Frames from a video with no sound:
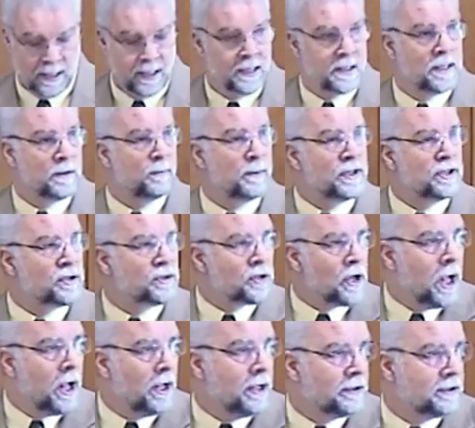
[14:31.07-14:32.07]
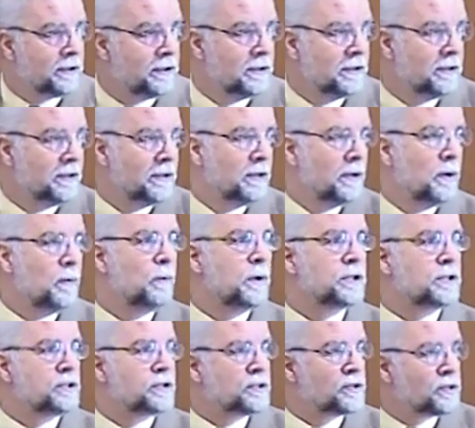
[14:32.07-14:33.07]
The result
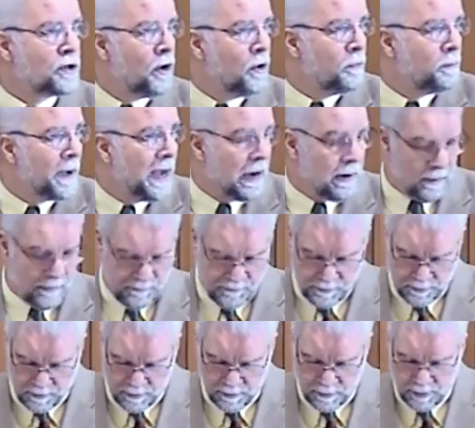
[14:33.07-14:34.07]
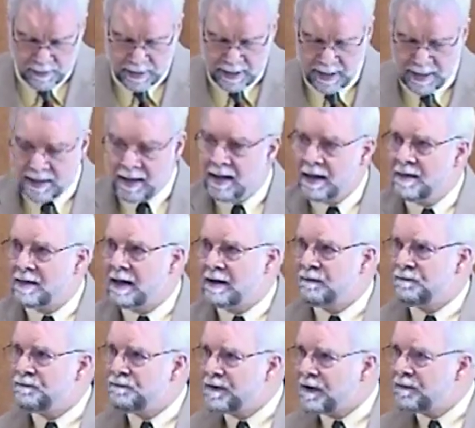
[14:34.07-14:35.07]
was so powerful that
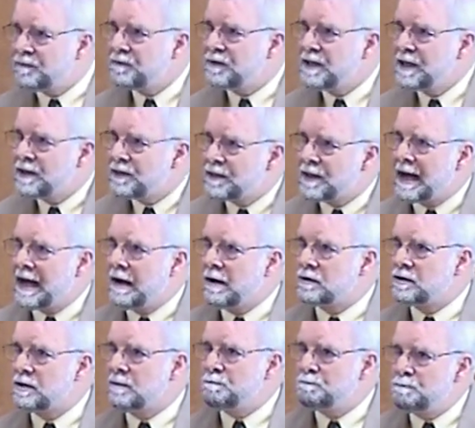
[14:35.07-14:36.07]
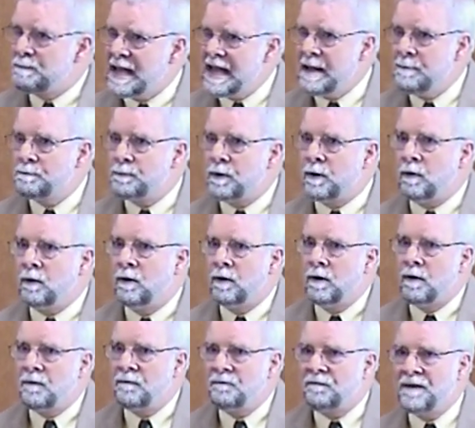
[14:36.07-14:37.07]
50,000 people
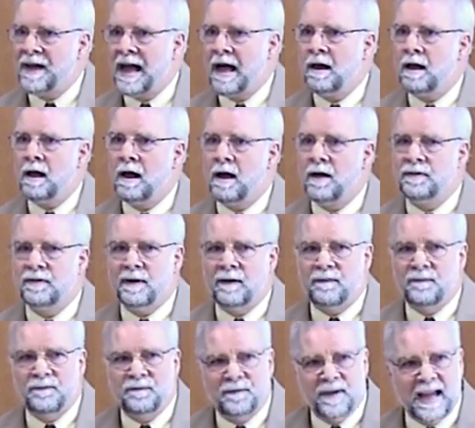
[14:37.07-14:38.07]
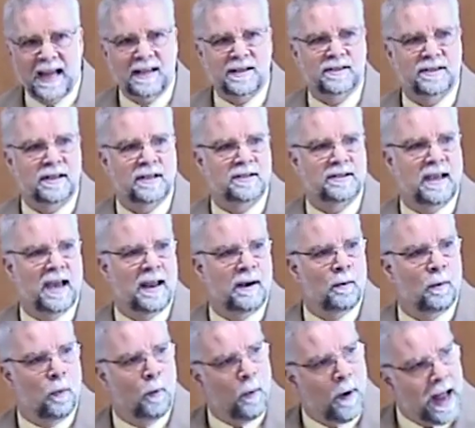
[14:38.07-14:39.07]
fell on their faces and
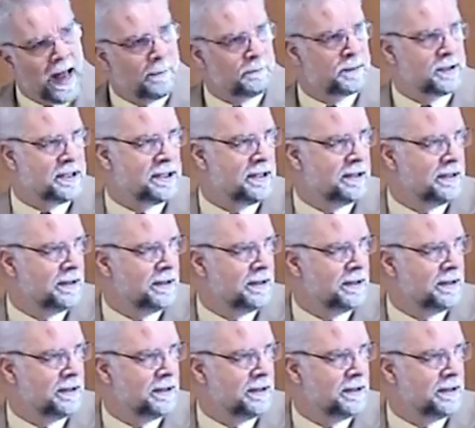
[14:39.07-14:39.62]
wept.